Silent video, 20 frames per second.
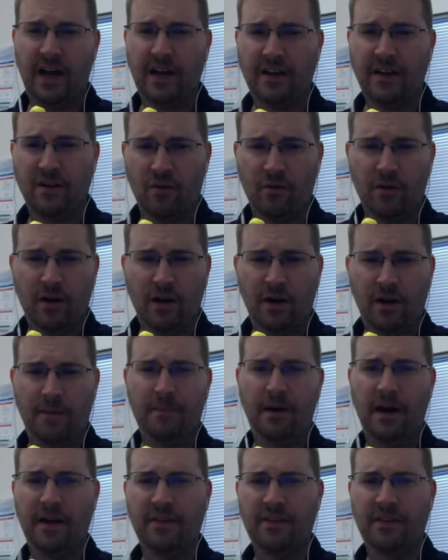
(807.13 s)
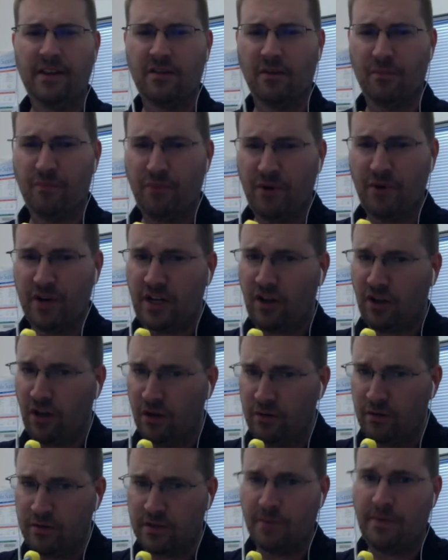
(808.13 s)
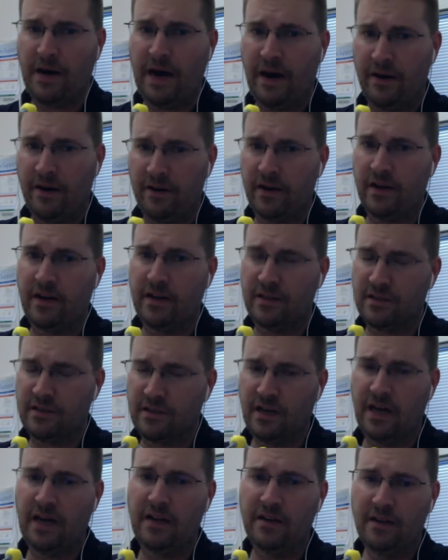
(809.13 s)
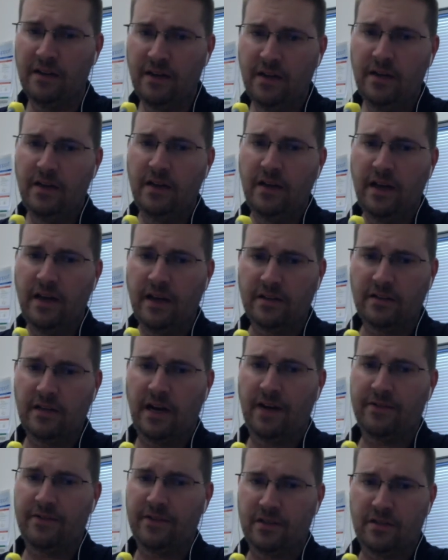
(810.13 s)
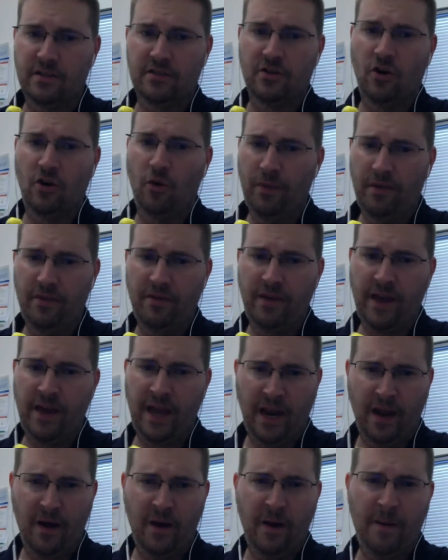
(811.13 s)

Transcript: I don't um, I think they're pretty closed about it, and it's not it's not this this open thing.